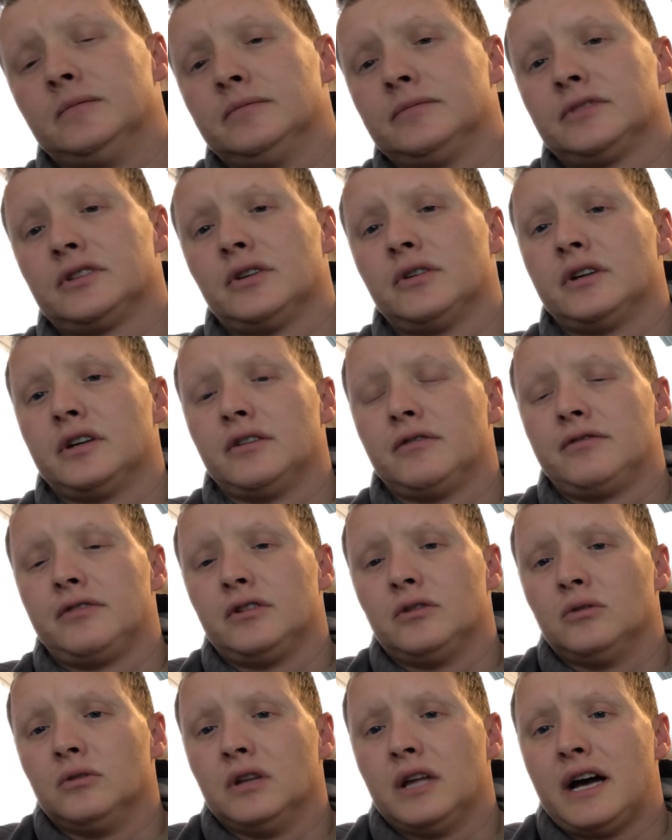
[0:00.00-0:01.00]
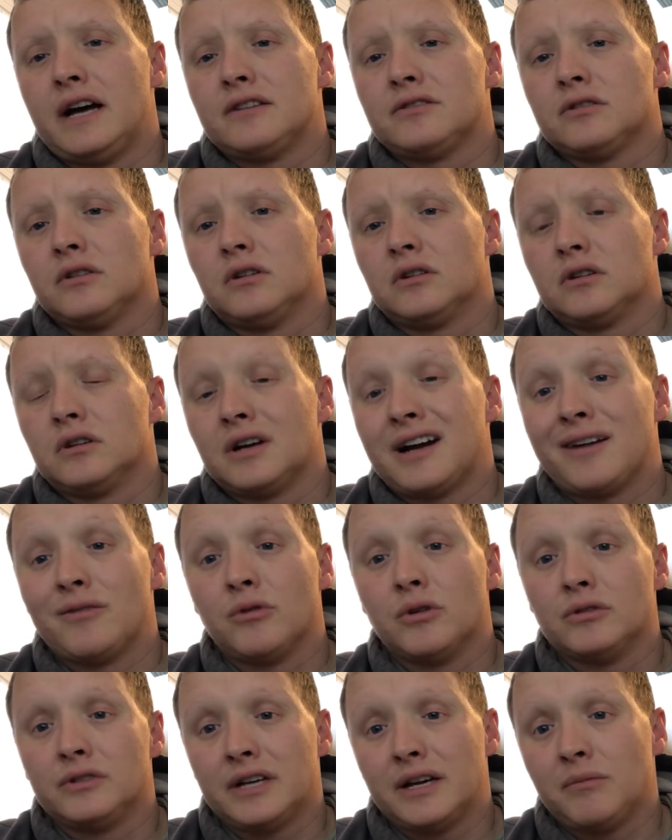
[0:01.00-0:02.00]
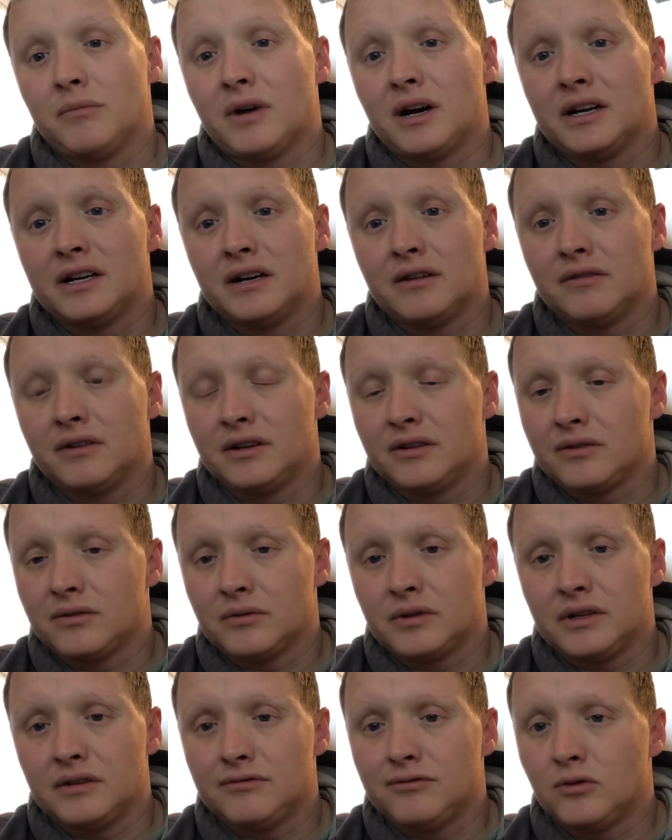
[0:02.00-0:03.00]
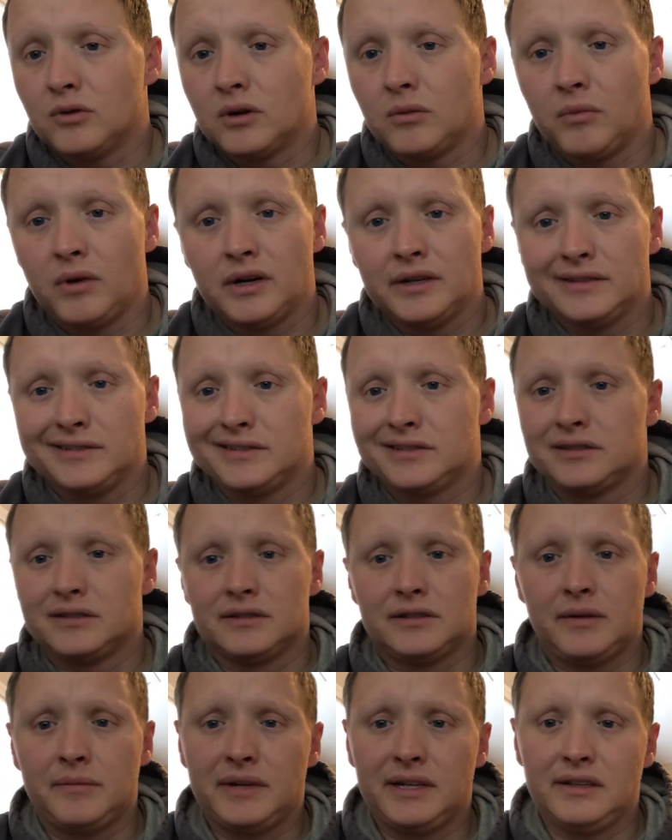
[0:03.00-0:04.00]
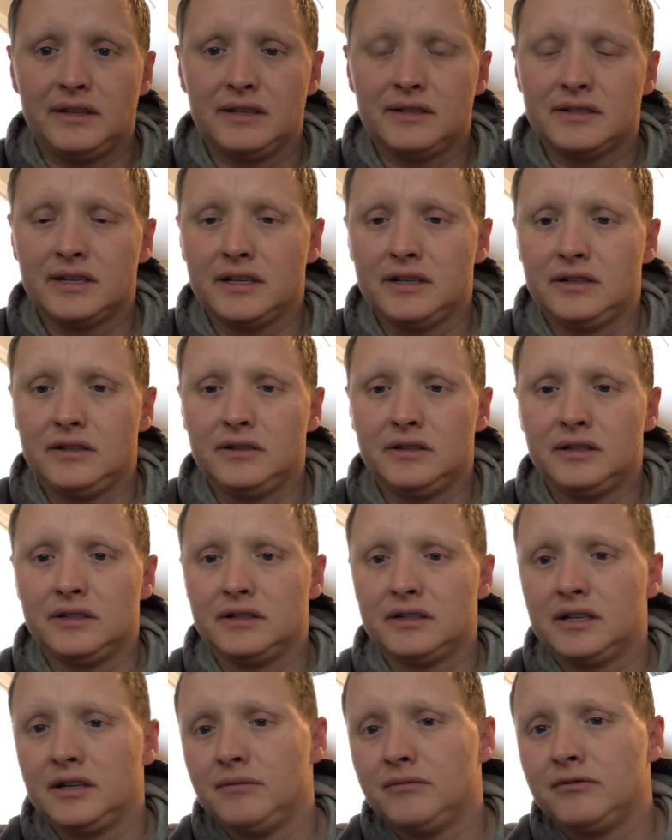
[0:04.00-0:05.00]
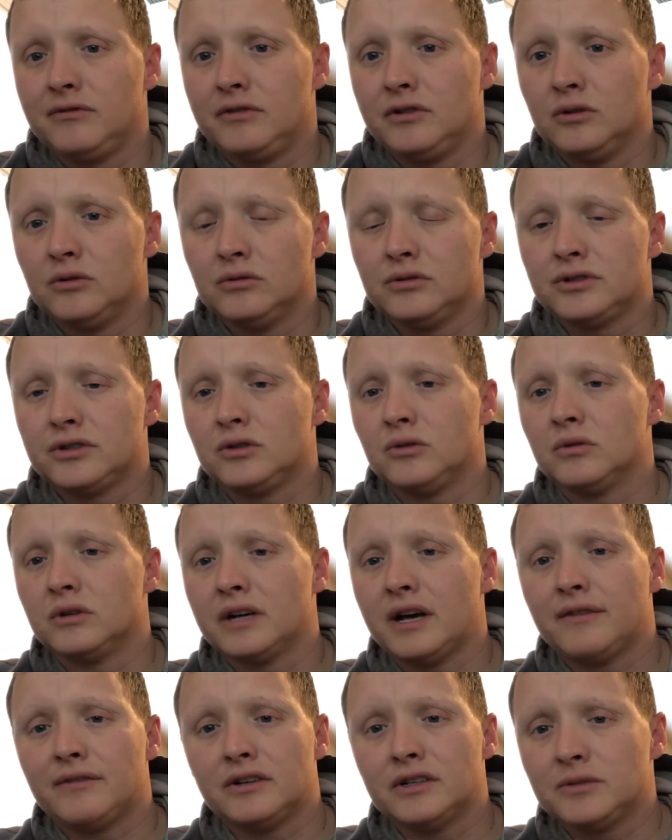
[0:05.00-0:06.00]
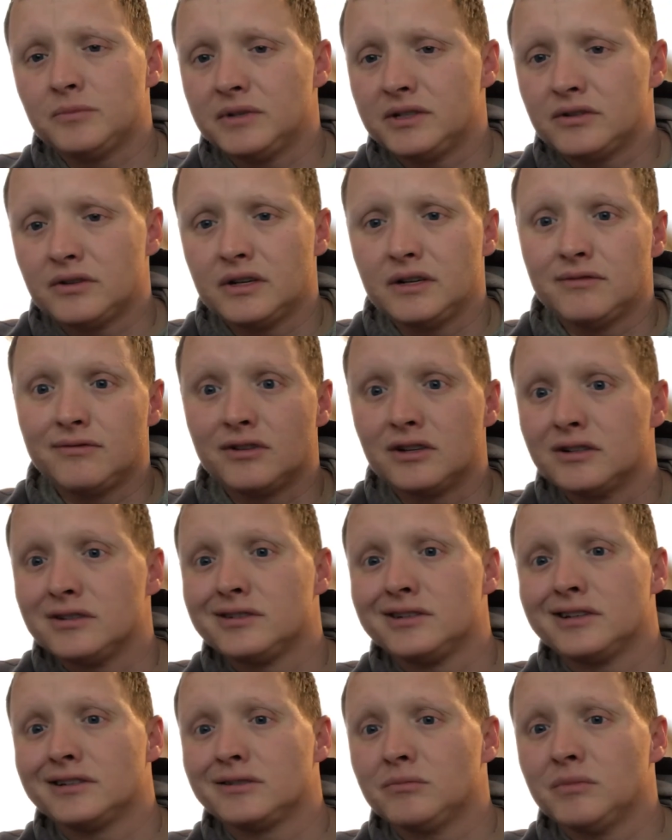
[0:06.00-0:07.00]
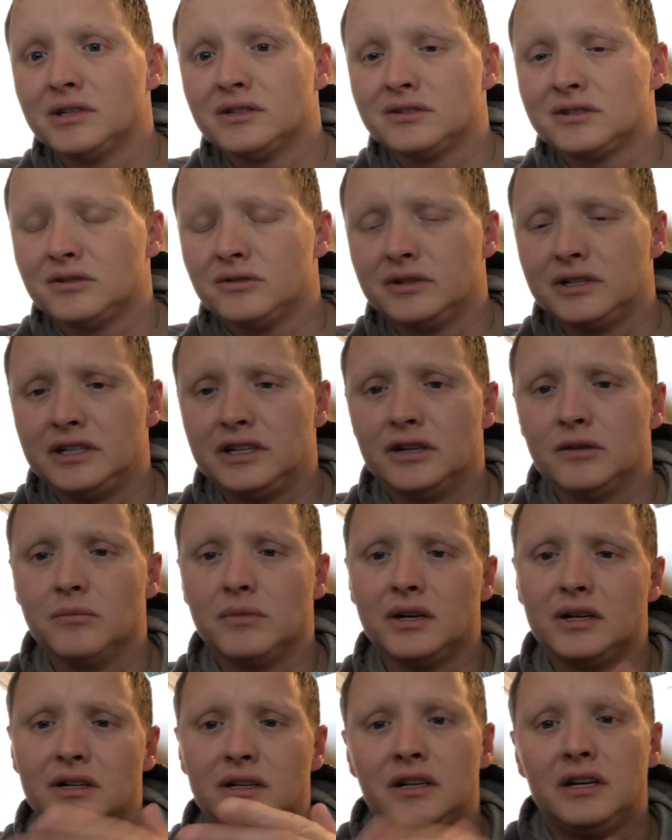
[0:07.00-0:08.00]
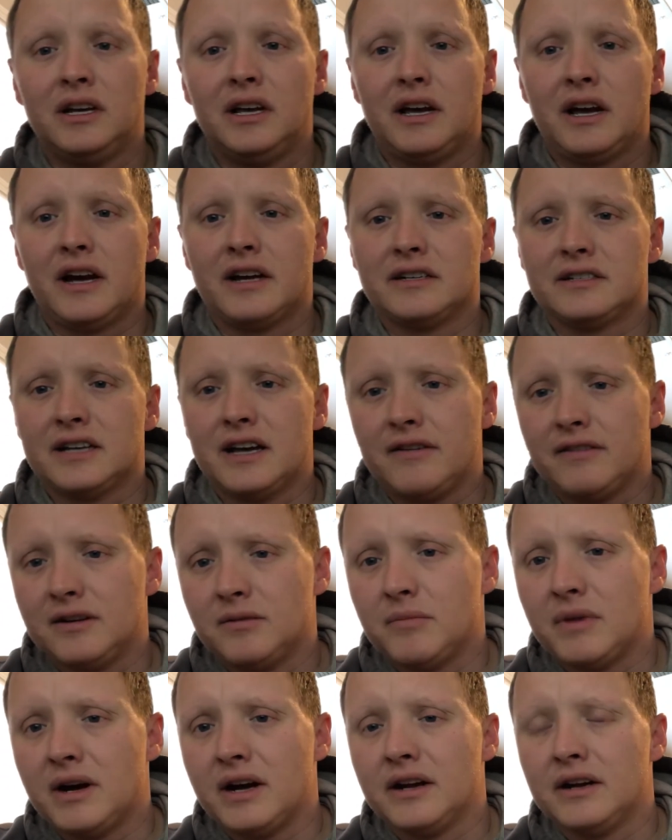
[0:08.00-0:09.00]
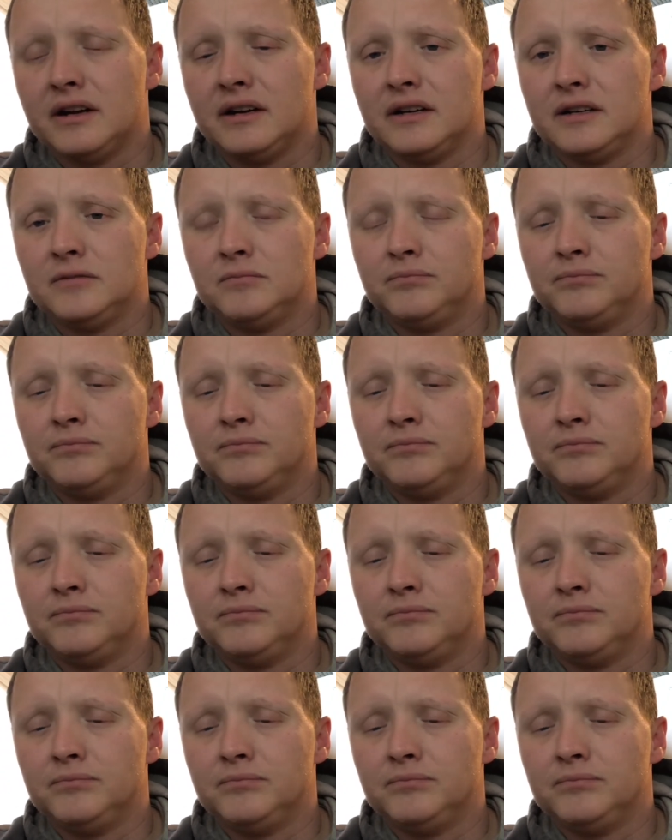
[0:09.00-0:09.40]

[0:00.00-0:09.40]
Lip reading: so that your fuel lasts longer. I rotate mine every 3 to 4 months. I mean, they say you can keep fuel stored after it's been treated for 6 months to a year, but I just have it in my